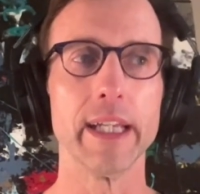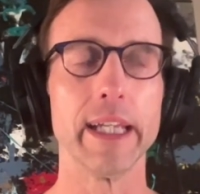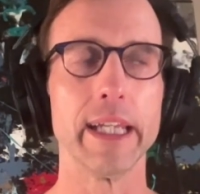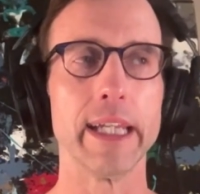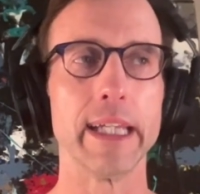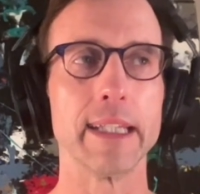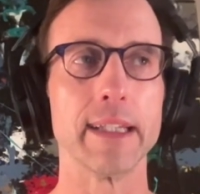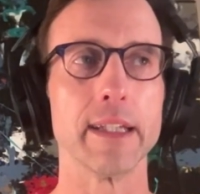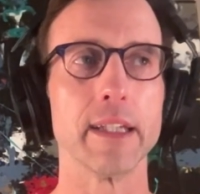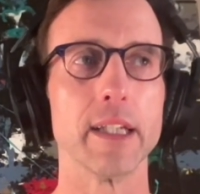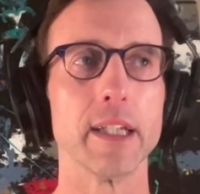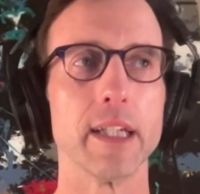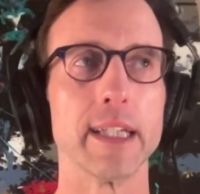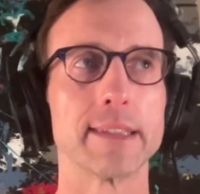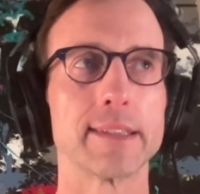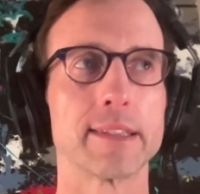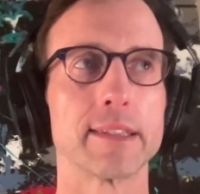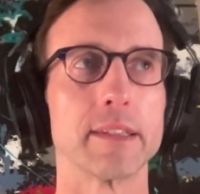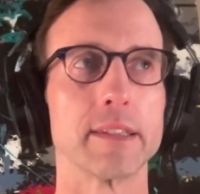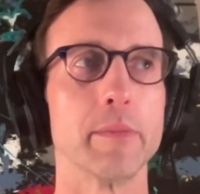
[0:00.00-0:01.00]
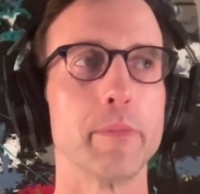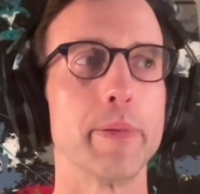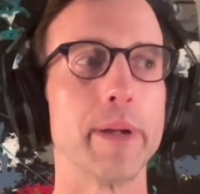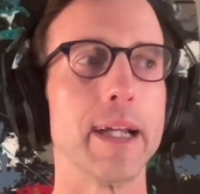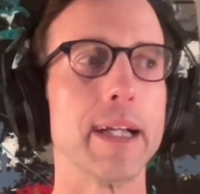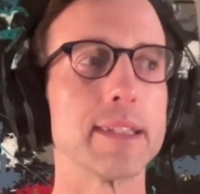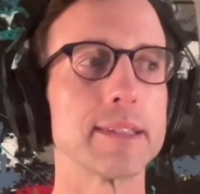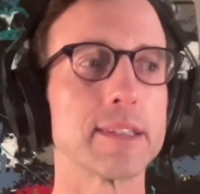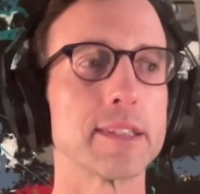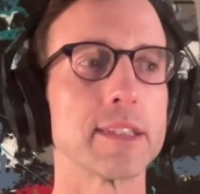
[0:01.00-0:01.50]
it it's the
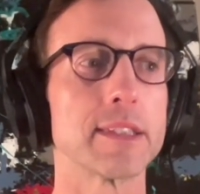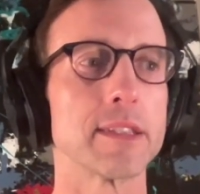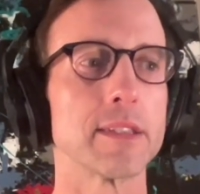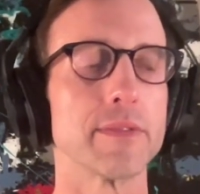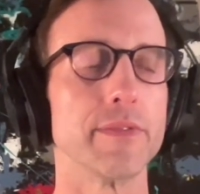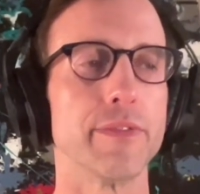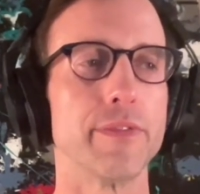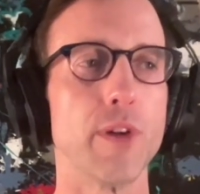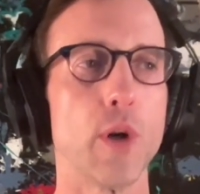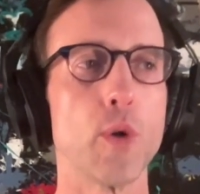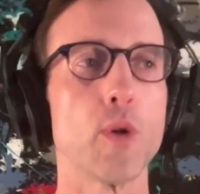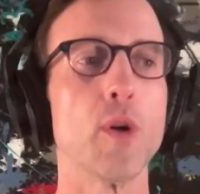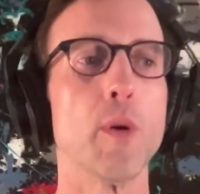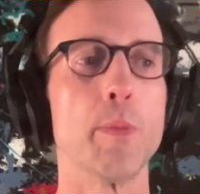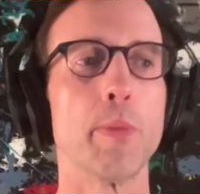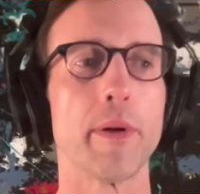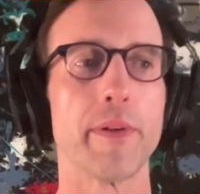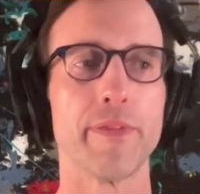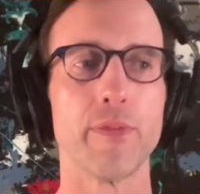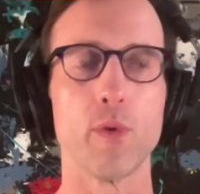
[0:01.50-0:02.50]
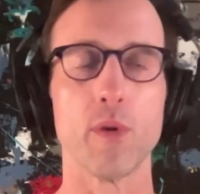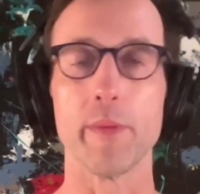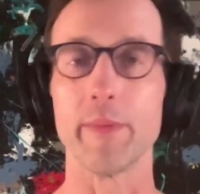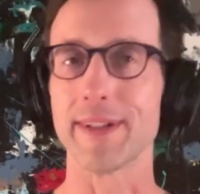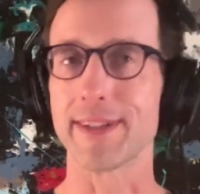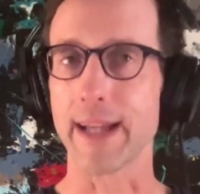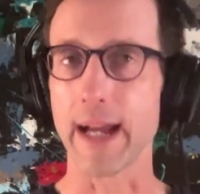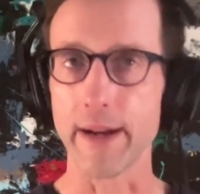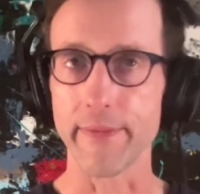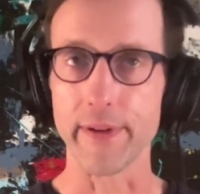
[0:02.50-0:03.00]
best vocal
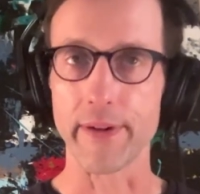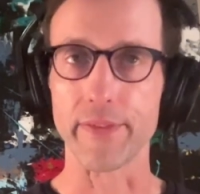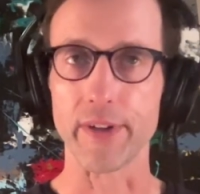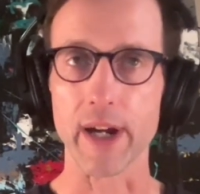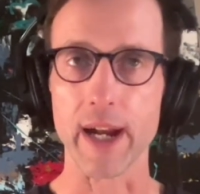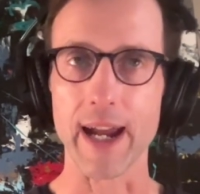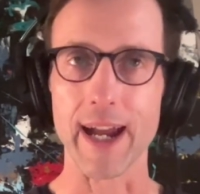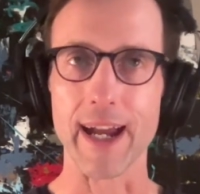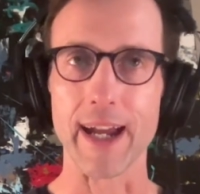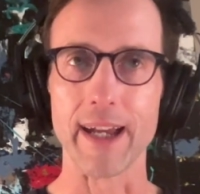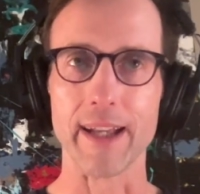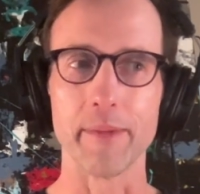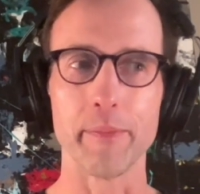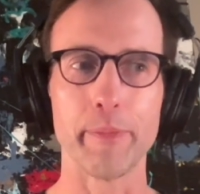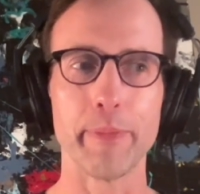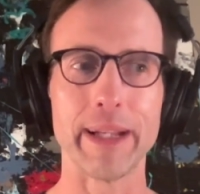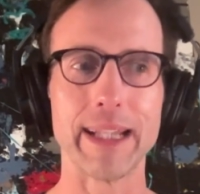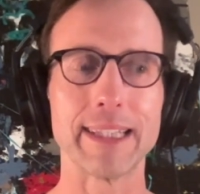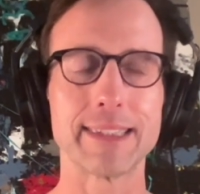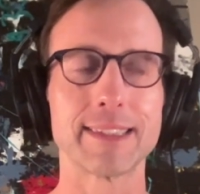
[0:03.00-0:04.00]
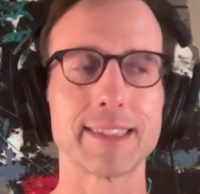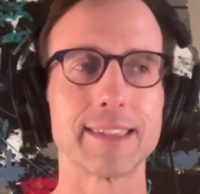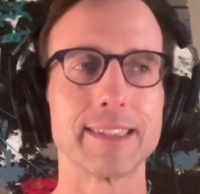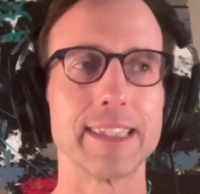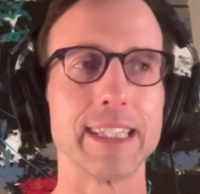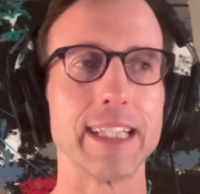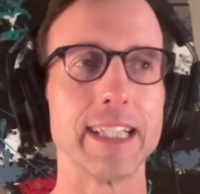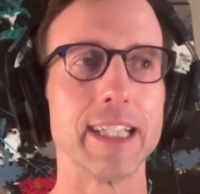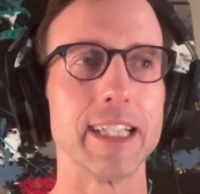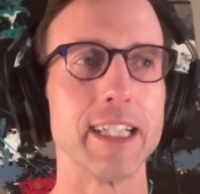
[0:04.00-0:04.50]
performance I've ever had, but it's
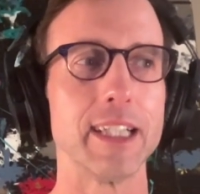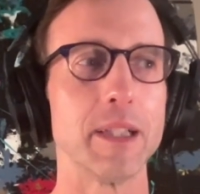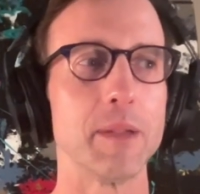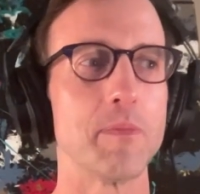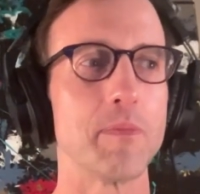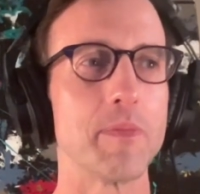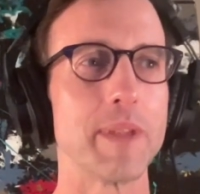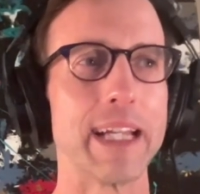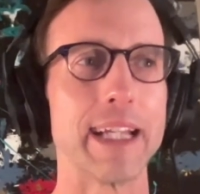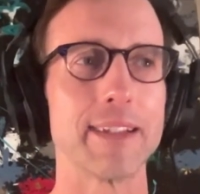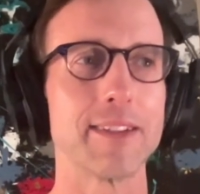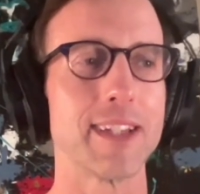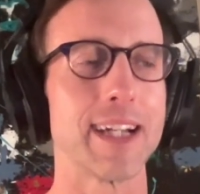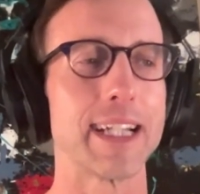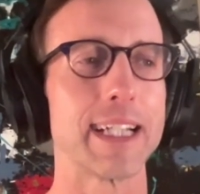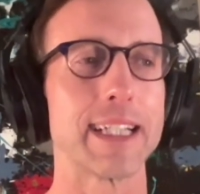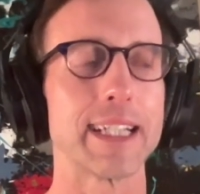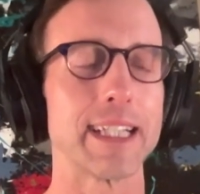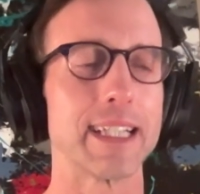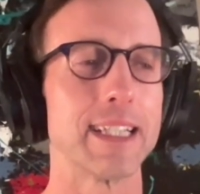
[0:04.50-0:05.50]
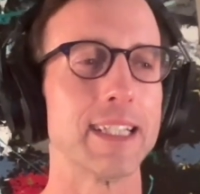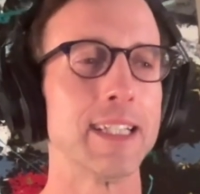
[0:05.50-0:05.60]
the it like